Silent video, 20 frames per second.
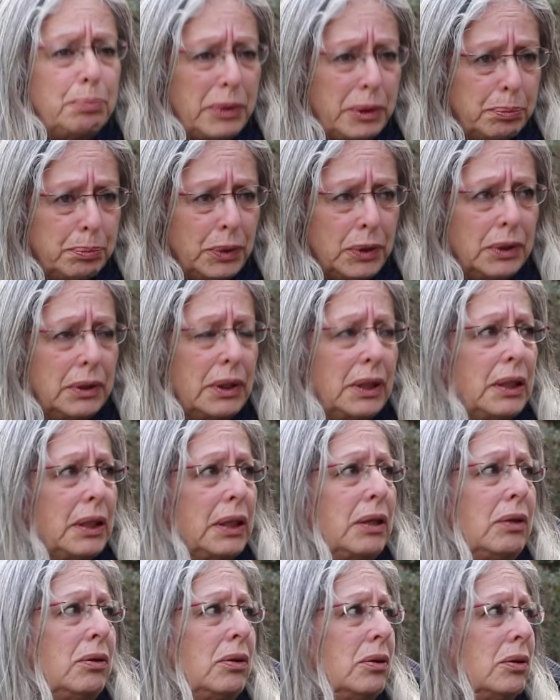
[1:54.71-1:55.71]
people
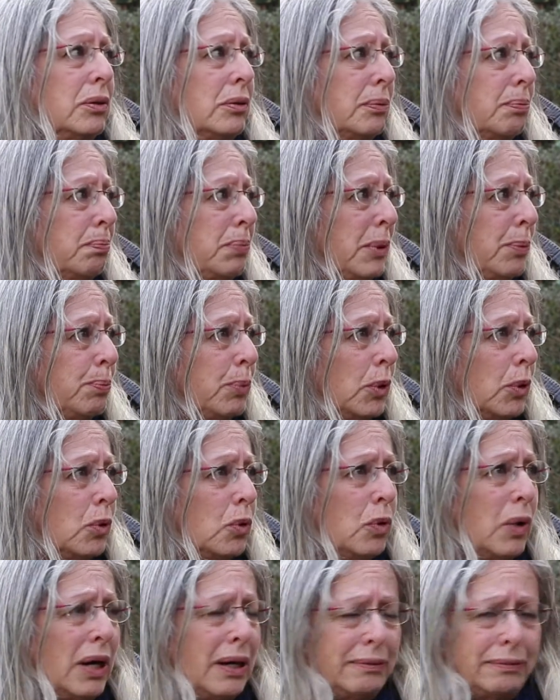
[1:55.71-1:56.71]
or people
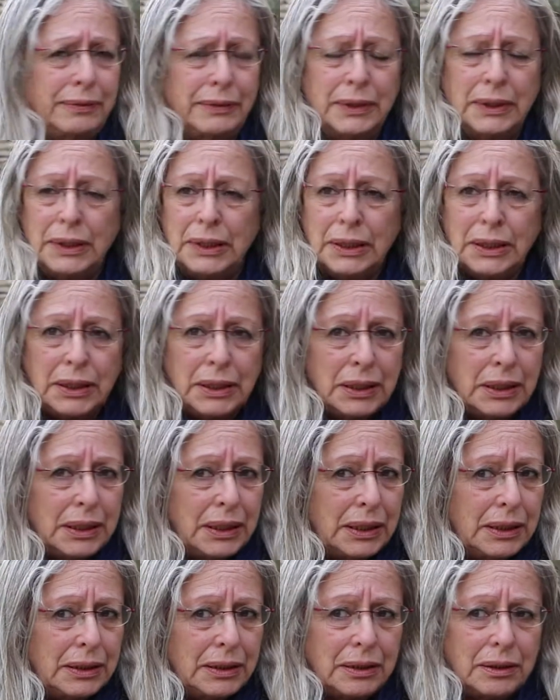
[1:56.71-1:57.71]
who have
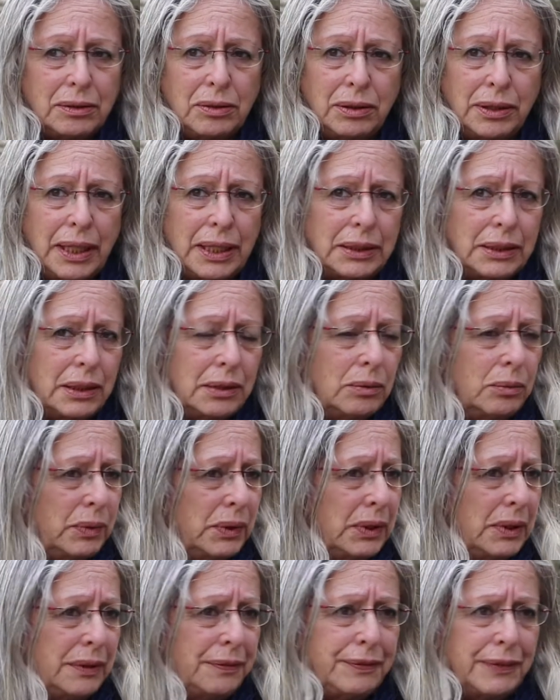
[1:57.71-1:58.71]
connected
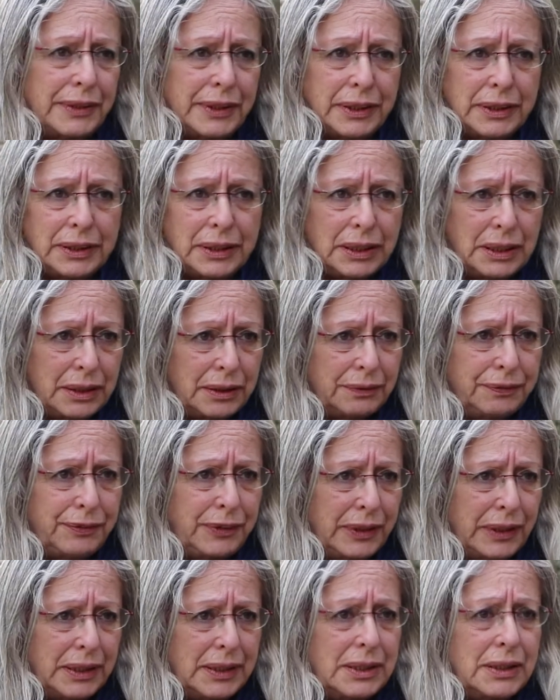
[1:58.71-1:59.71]
with different
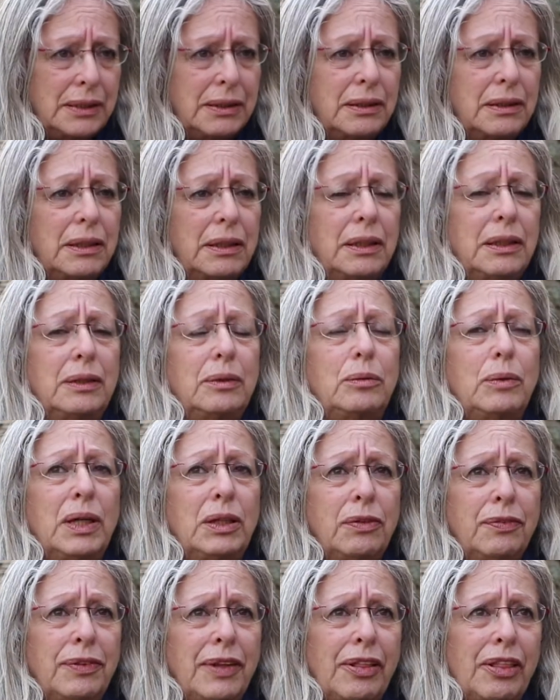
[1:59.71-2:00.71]
fields. Uh,
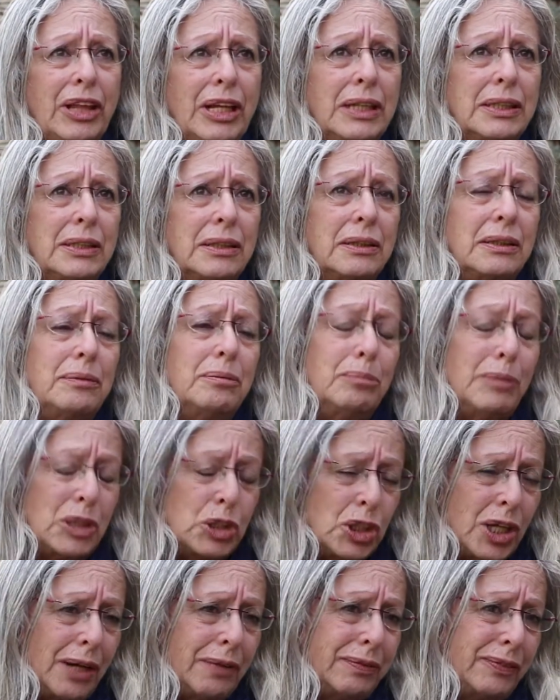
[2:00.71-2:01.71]
one of the things
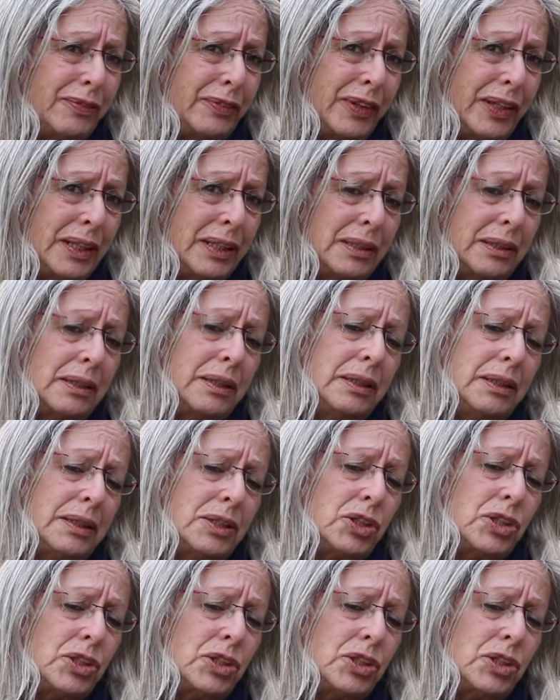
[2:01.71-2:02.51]
MASHAV field uh,